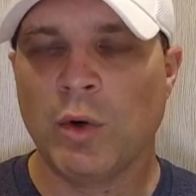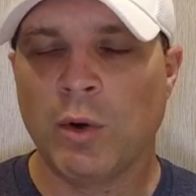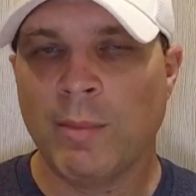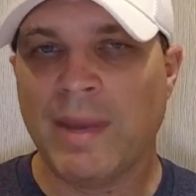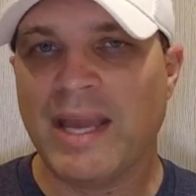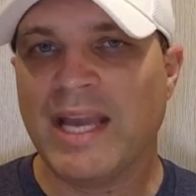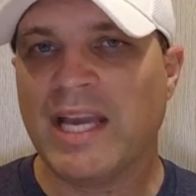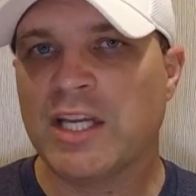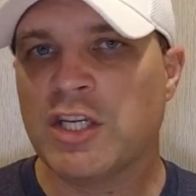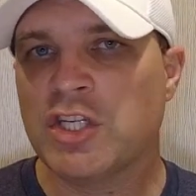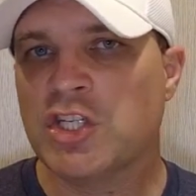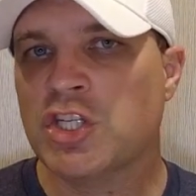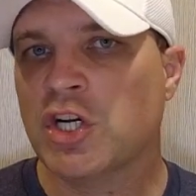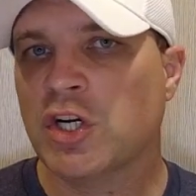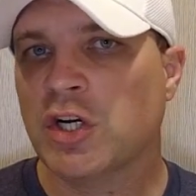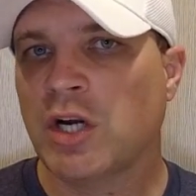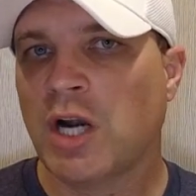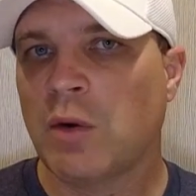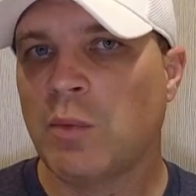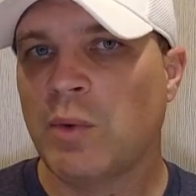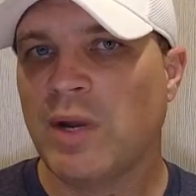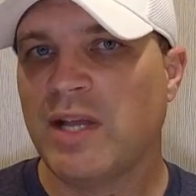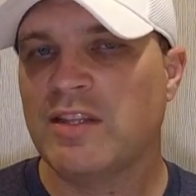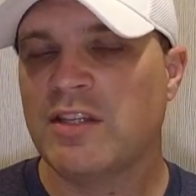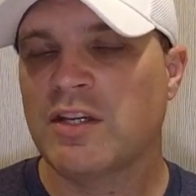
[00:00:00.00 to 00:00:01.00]
making sure
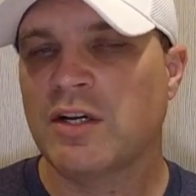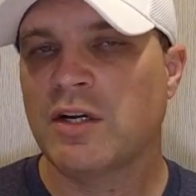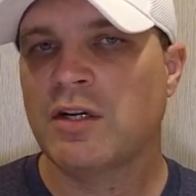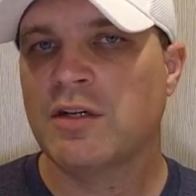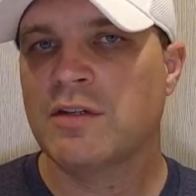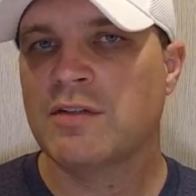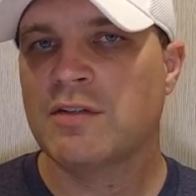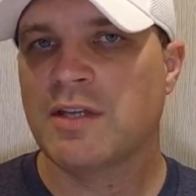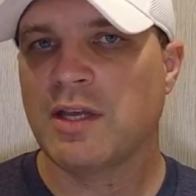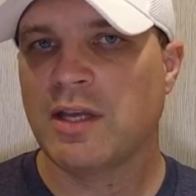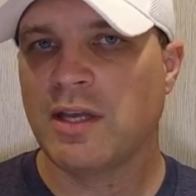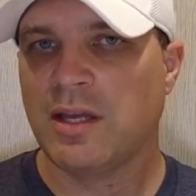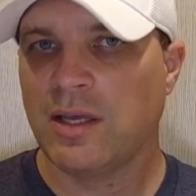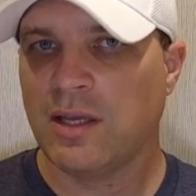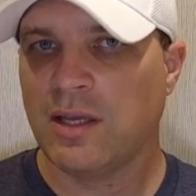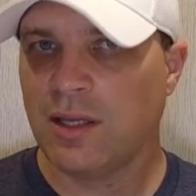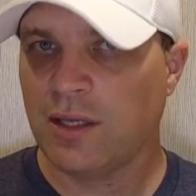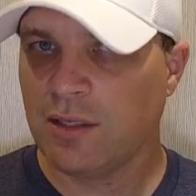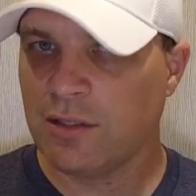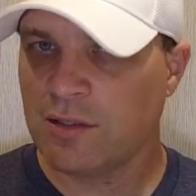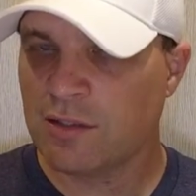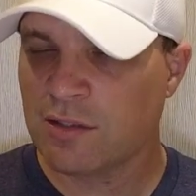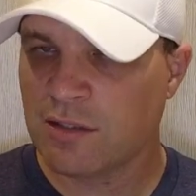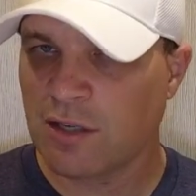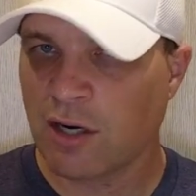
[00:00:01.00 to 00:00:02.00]
our renters
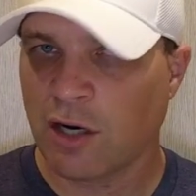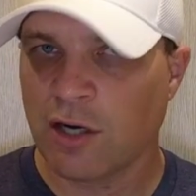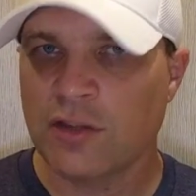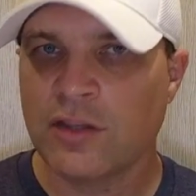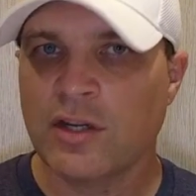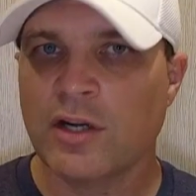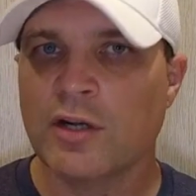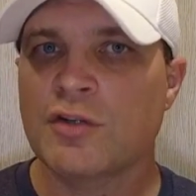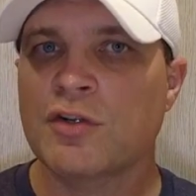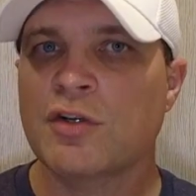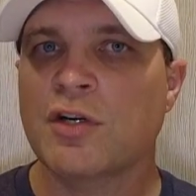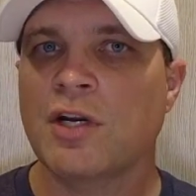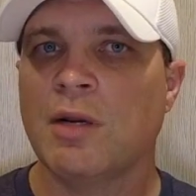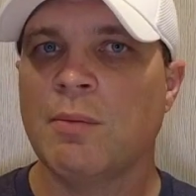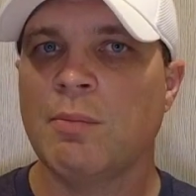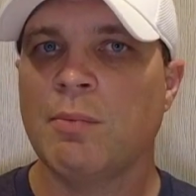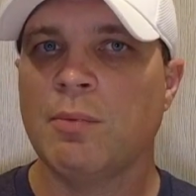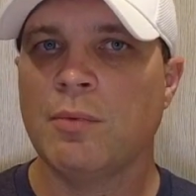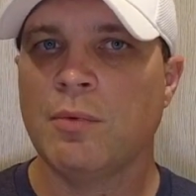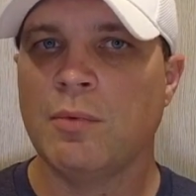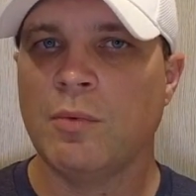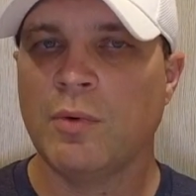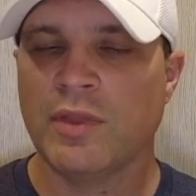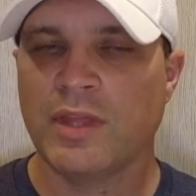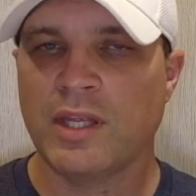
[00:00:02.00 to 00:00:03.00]
start their trip
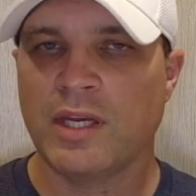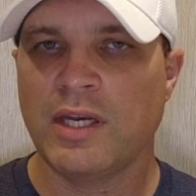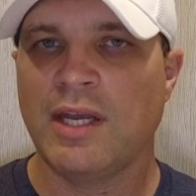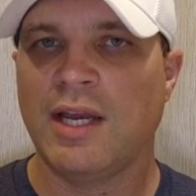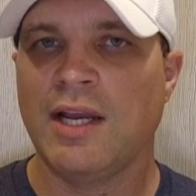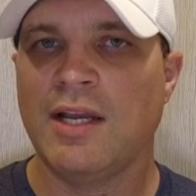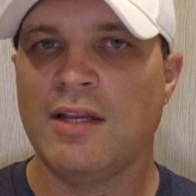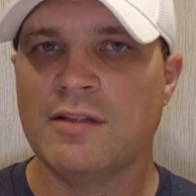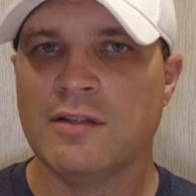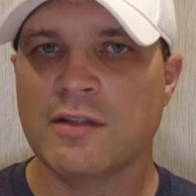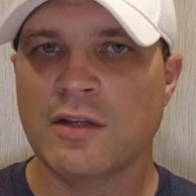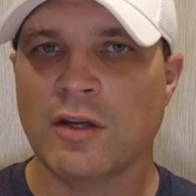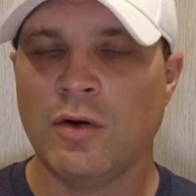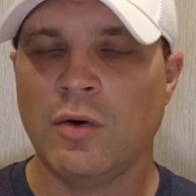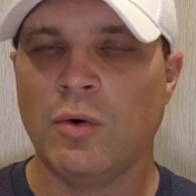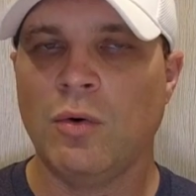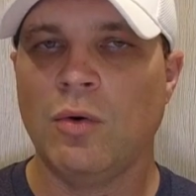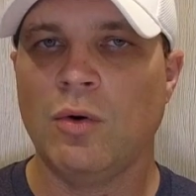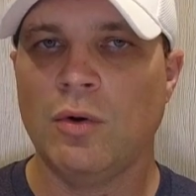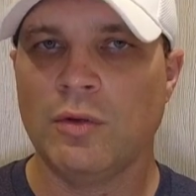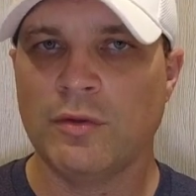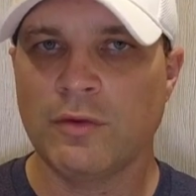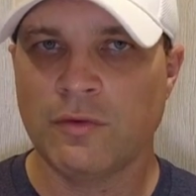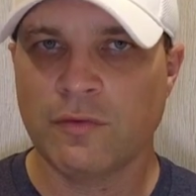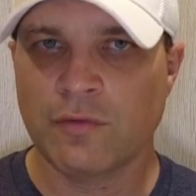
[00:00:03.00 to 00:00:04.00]
with a nice
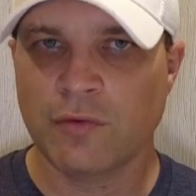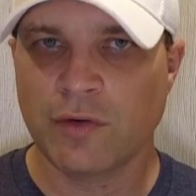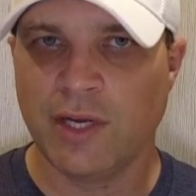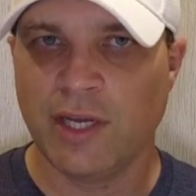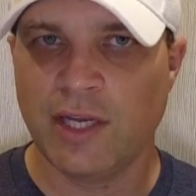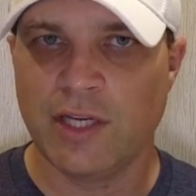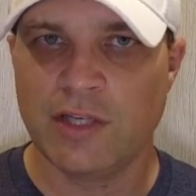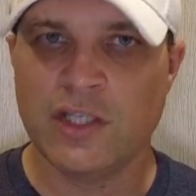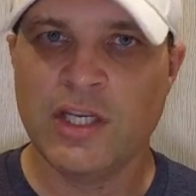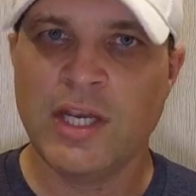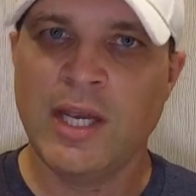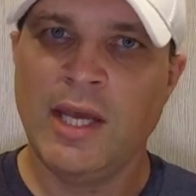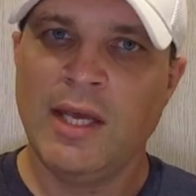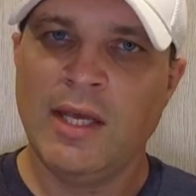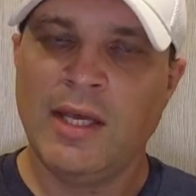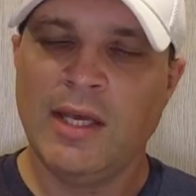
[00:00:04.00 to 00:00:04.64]
cold fridge.